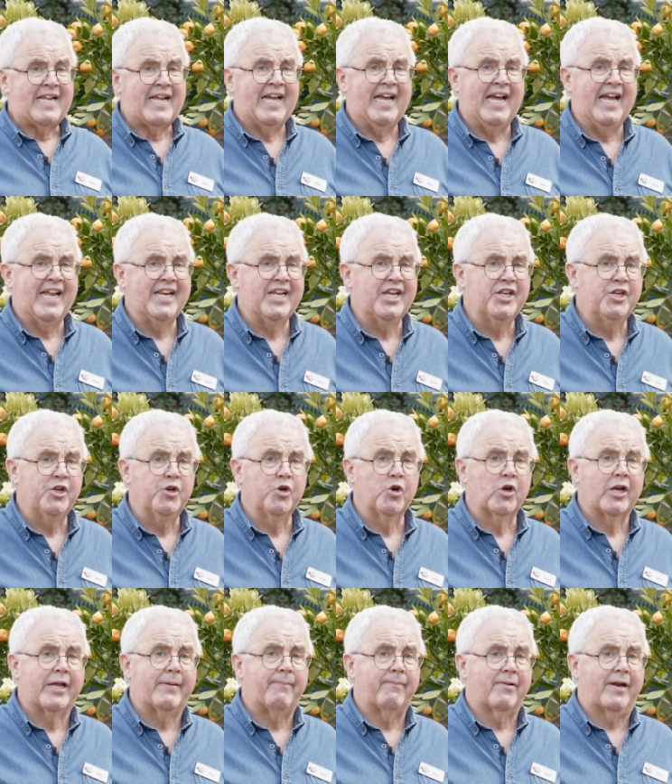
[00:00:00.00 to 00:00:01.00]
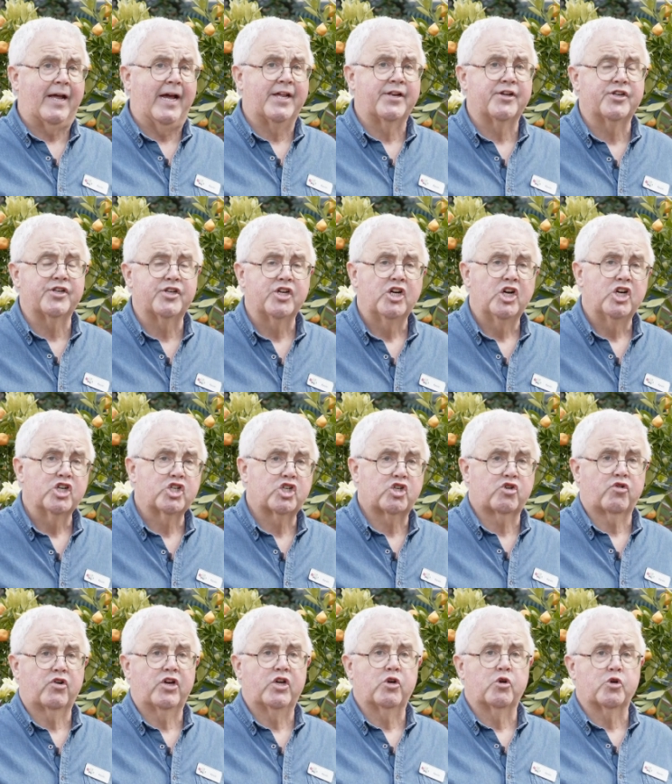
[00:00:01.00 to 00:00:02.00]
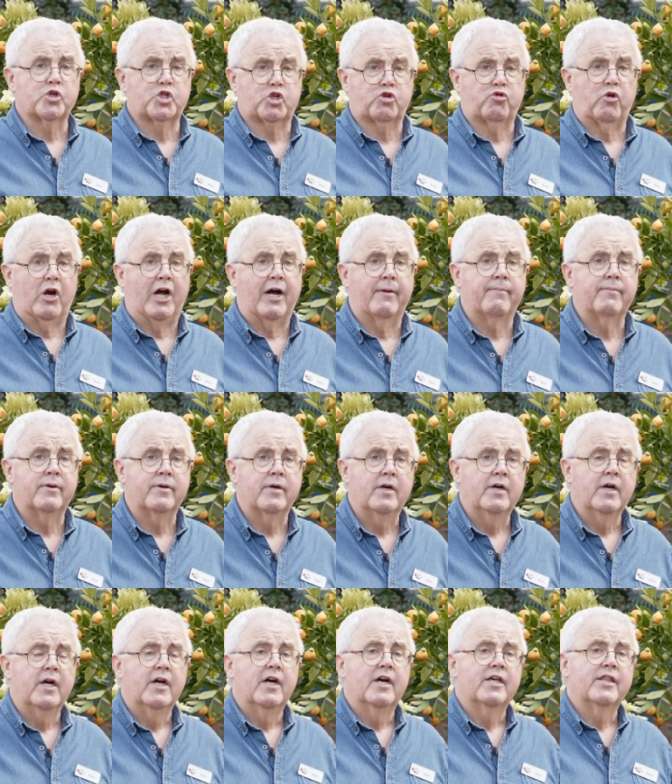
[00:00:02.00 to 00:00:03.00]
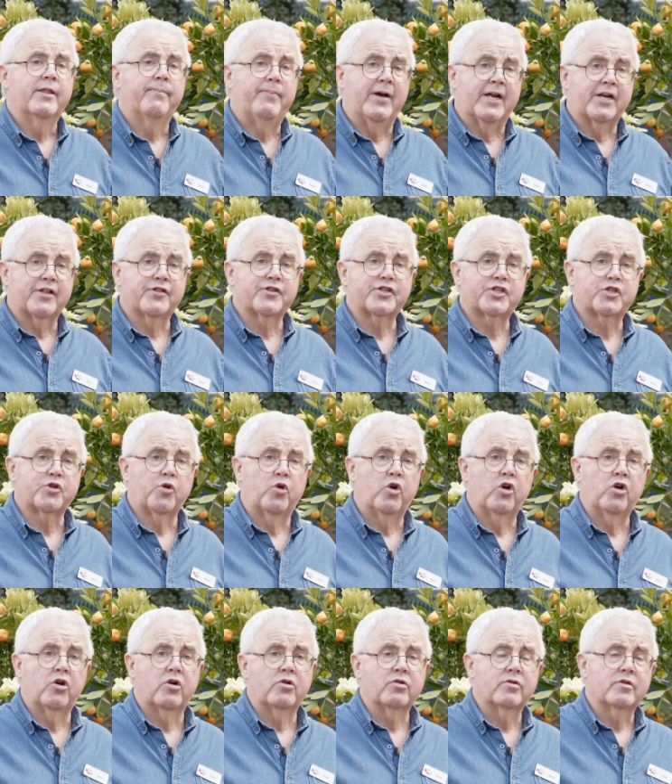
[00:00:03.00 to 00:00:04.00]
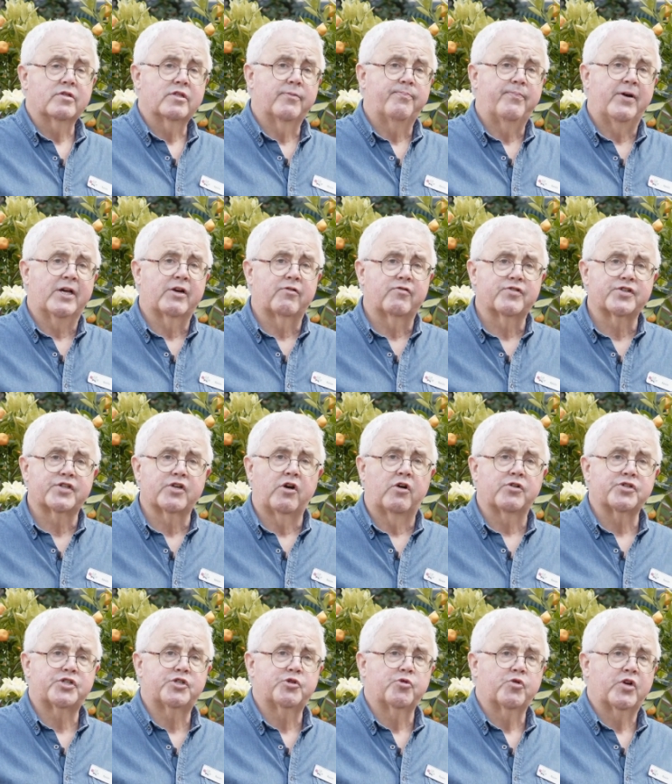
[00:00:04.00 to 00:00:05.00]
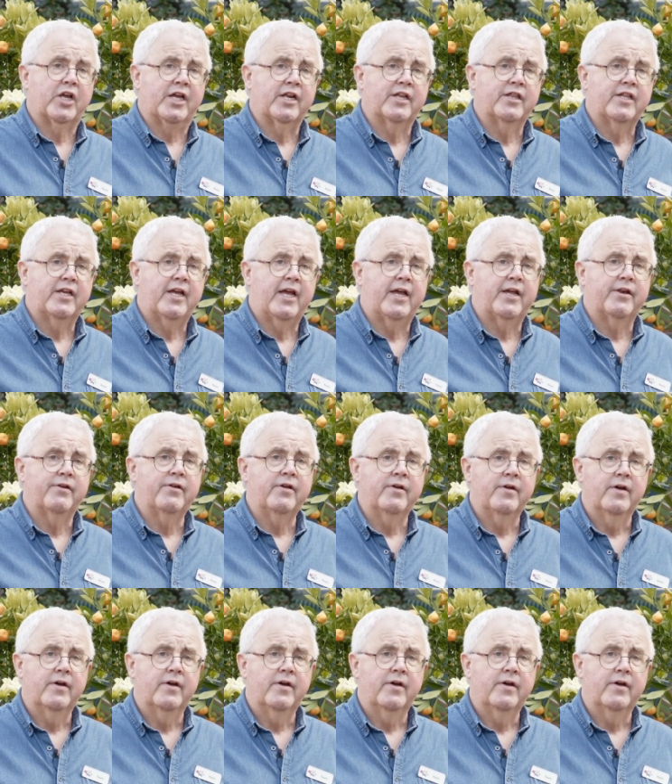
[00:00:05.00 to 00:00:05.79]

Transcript: any newly planted tree or shrub. The better the soil, the better results you'll get in the end.